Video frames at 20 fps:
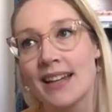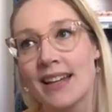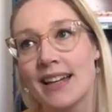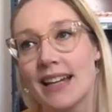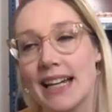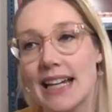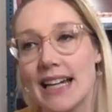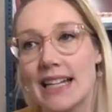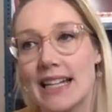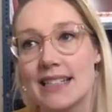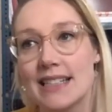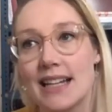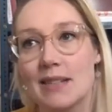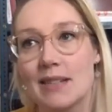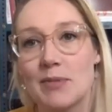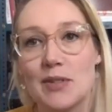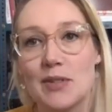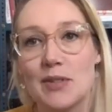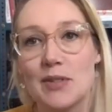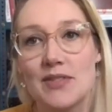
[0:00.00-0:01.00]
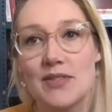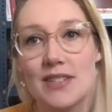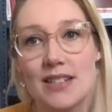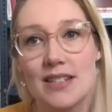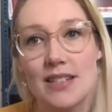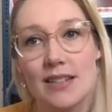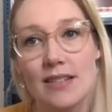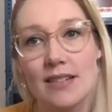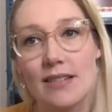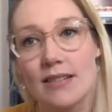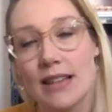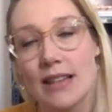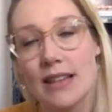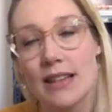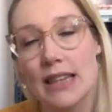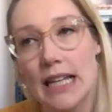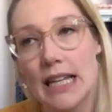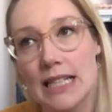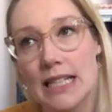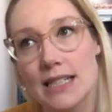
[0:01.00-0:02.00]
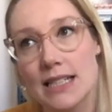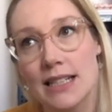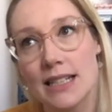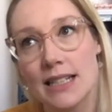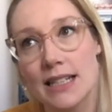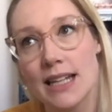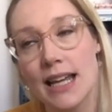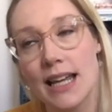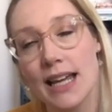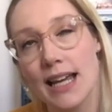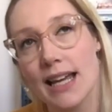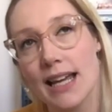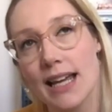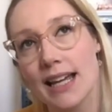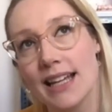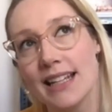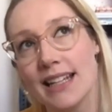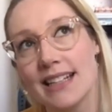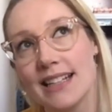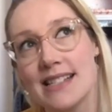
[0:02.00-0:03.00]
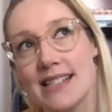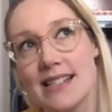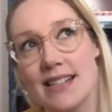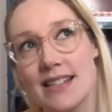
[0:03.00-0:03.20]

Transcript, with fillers: and I moved to London and